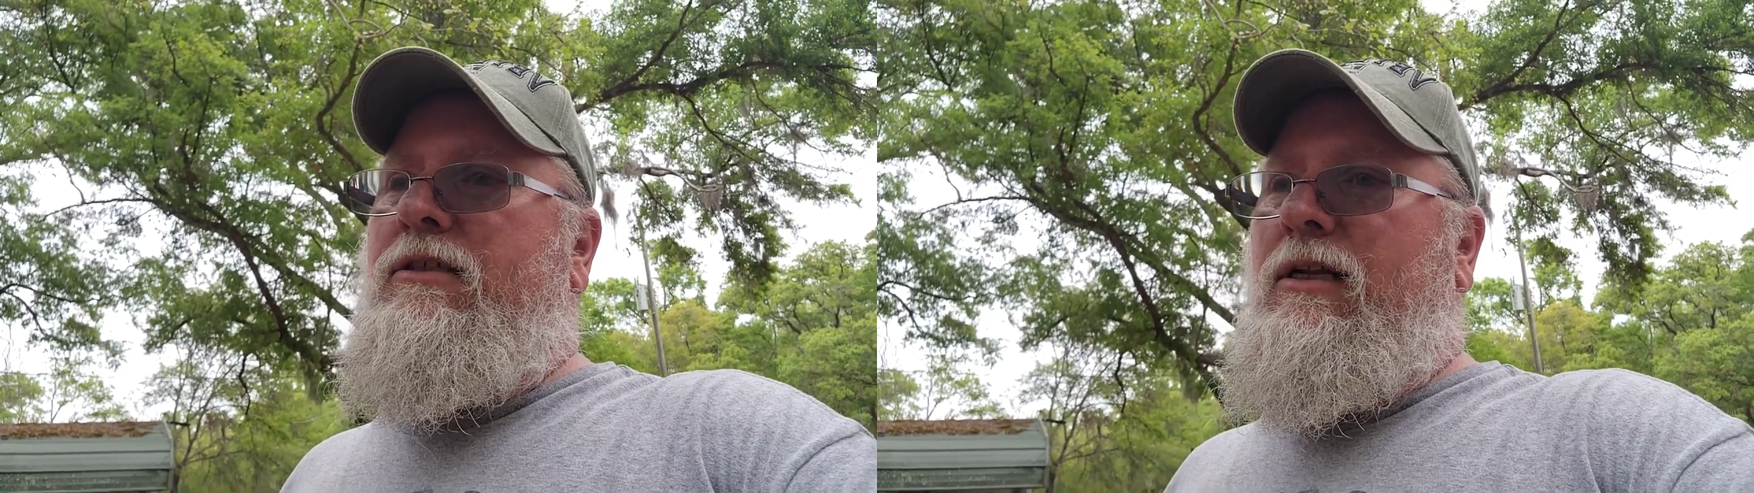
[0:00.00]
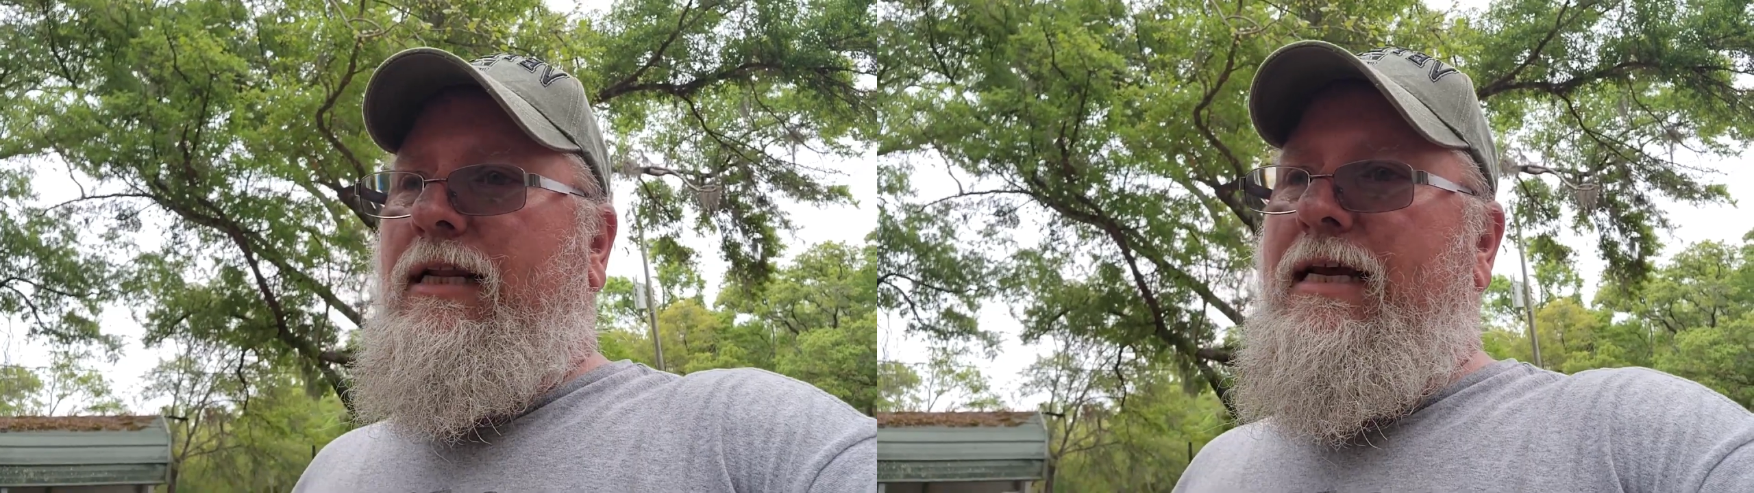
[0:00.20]

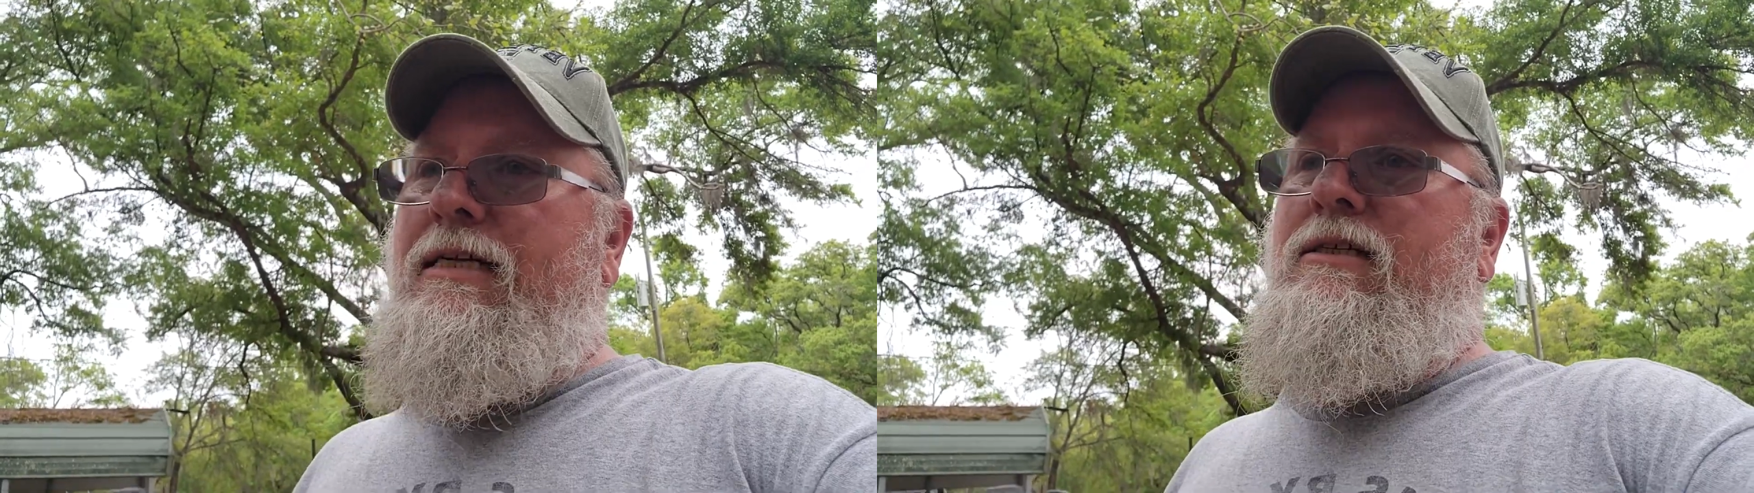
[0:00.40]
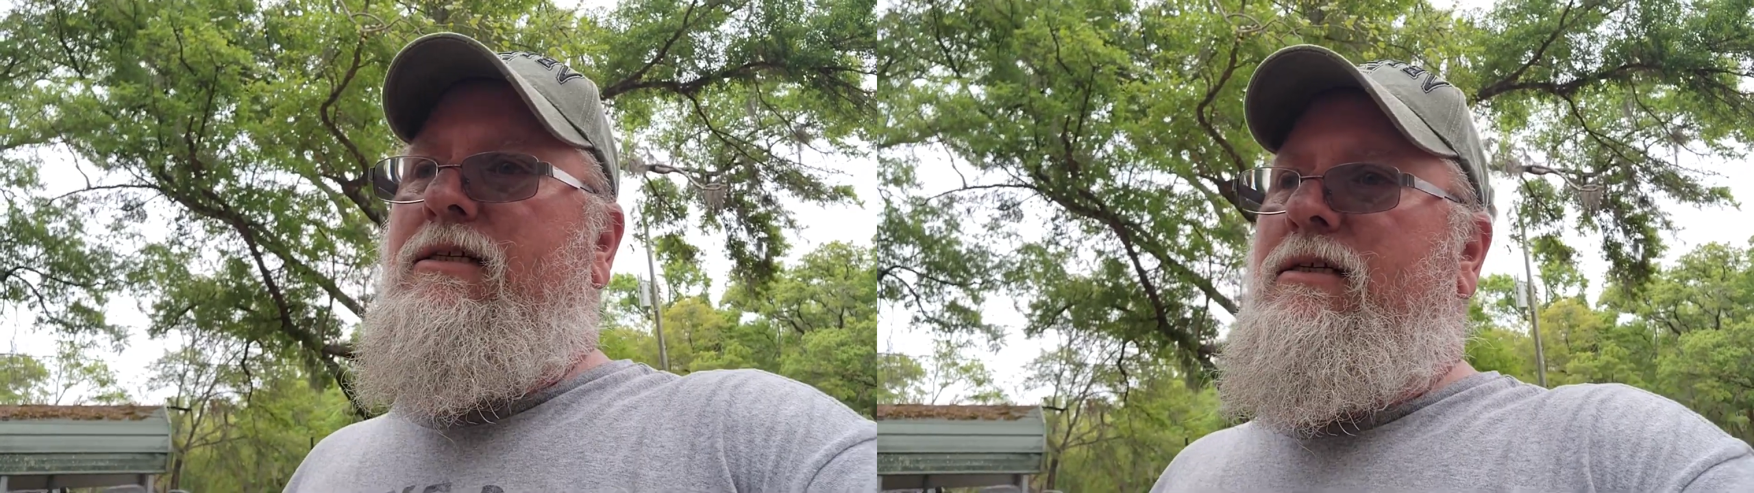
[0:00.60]

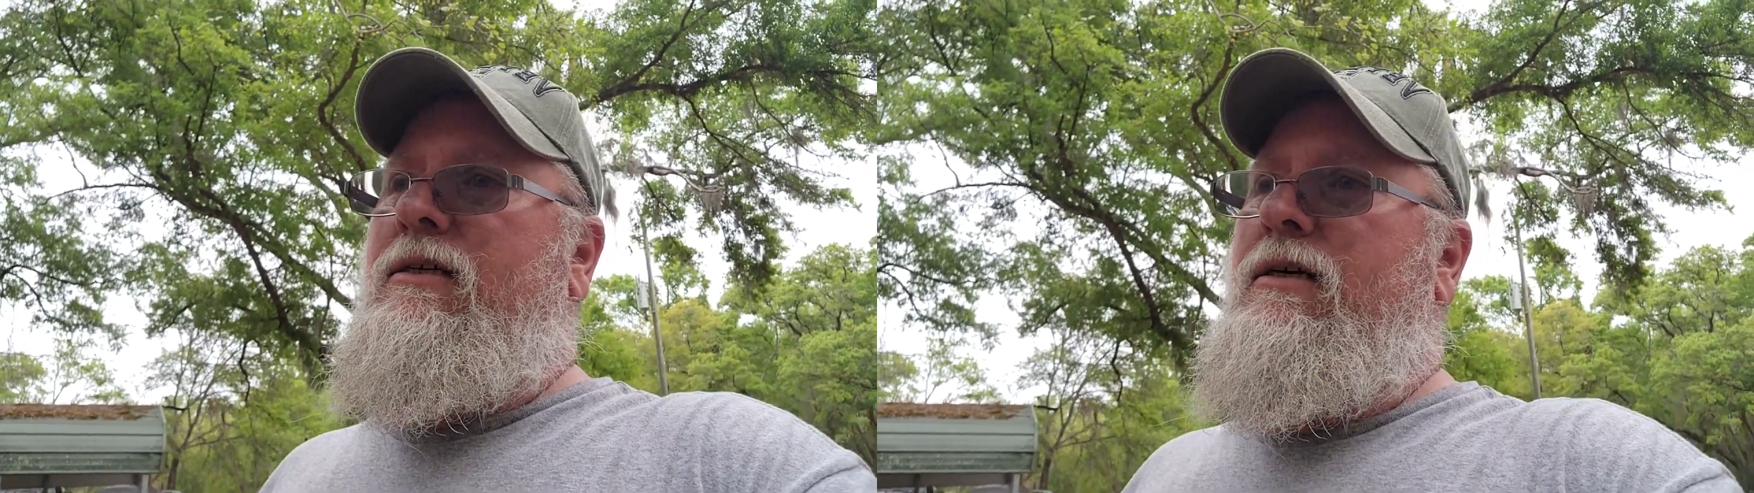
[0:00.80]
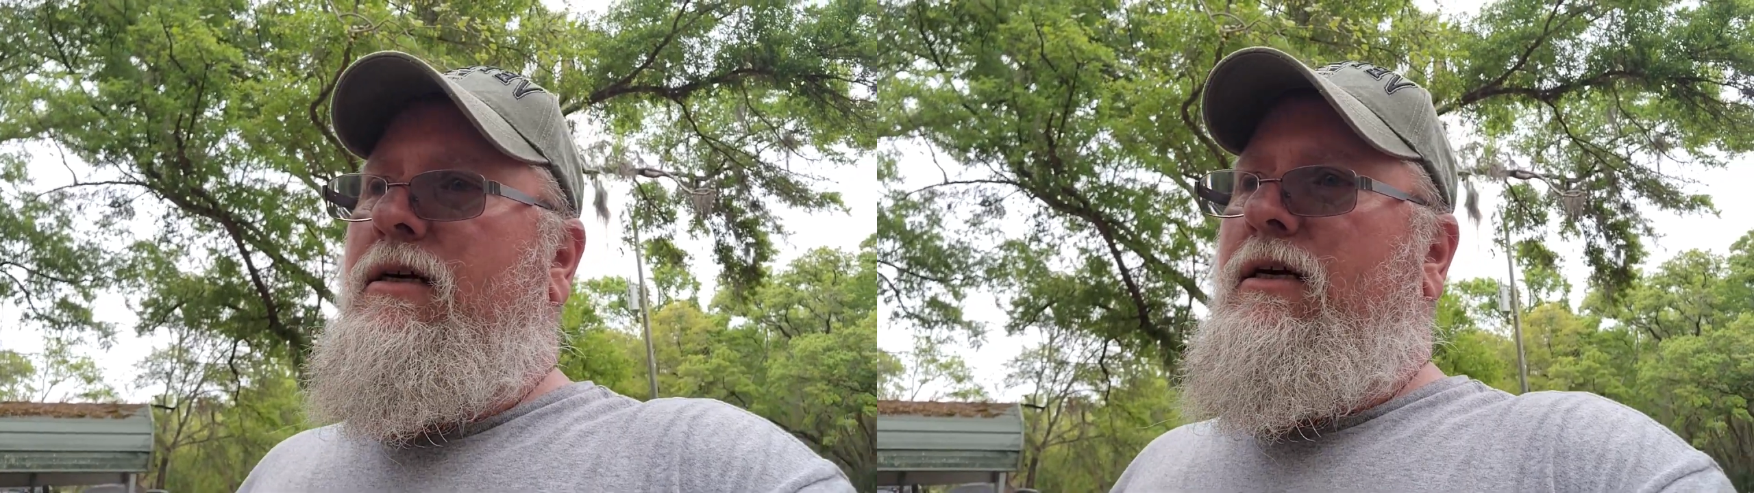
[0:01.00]
less,
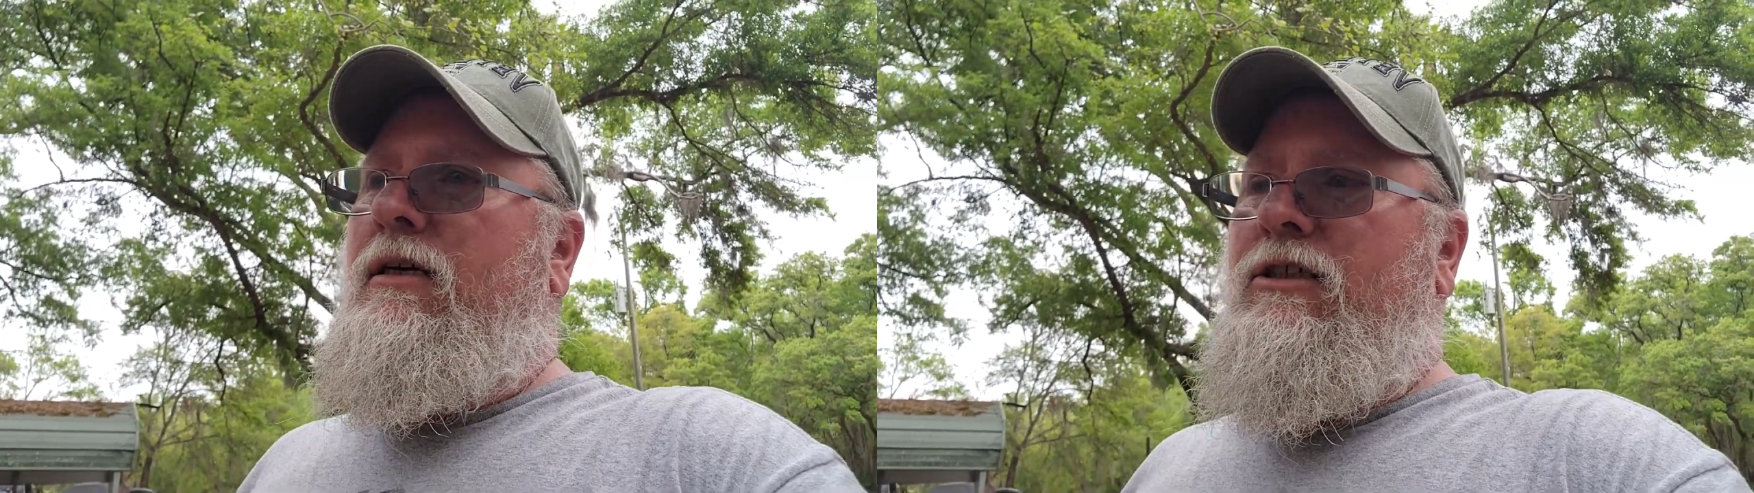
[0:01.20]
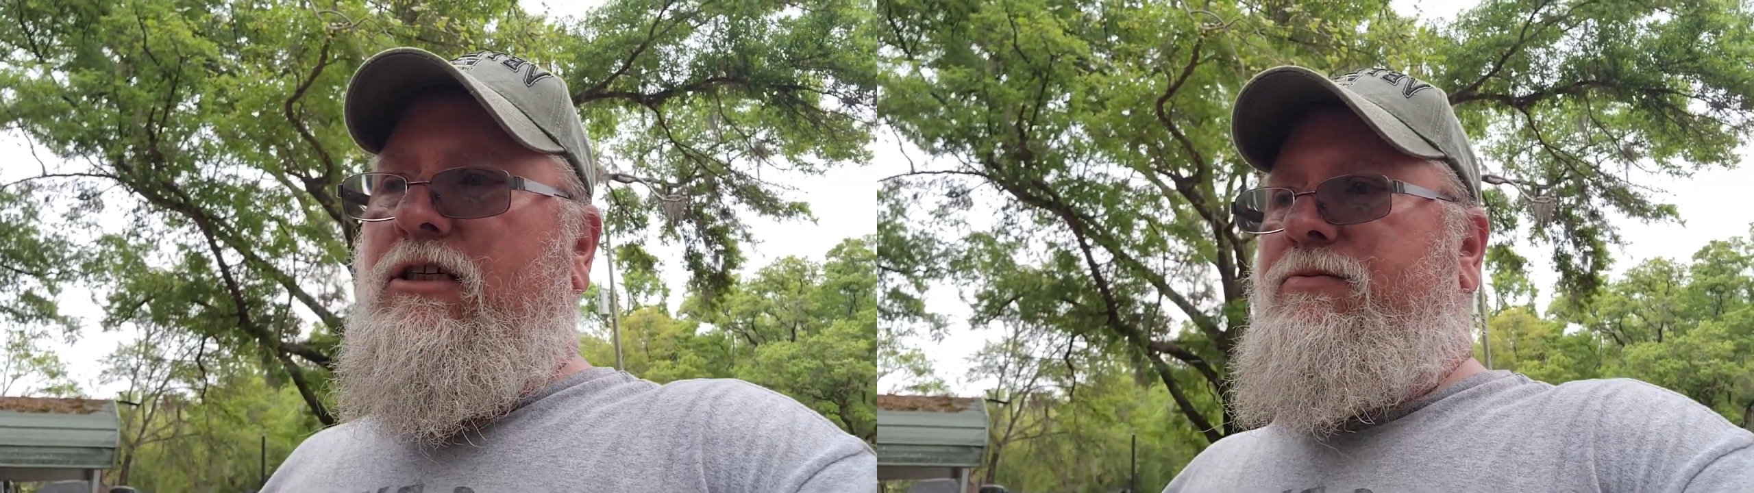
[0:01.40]

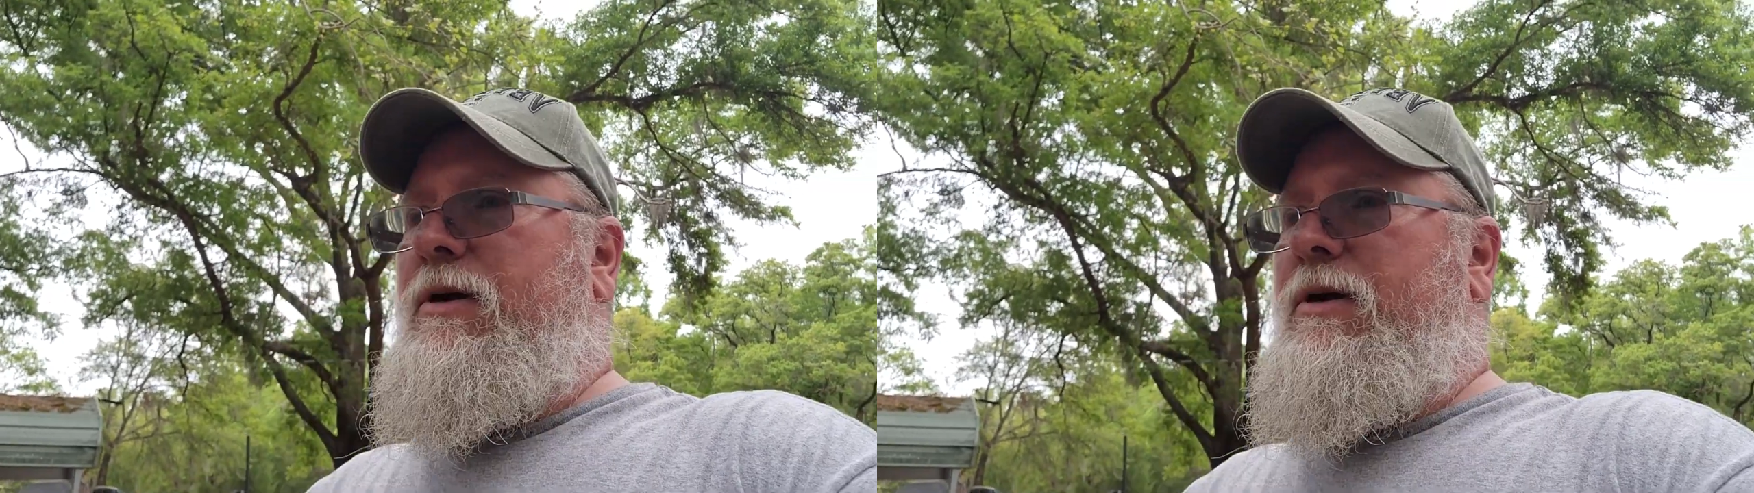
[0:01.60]
just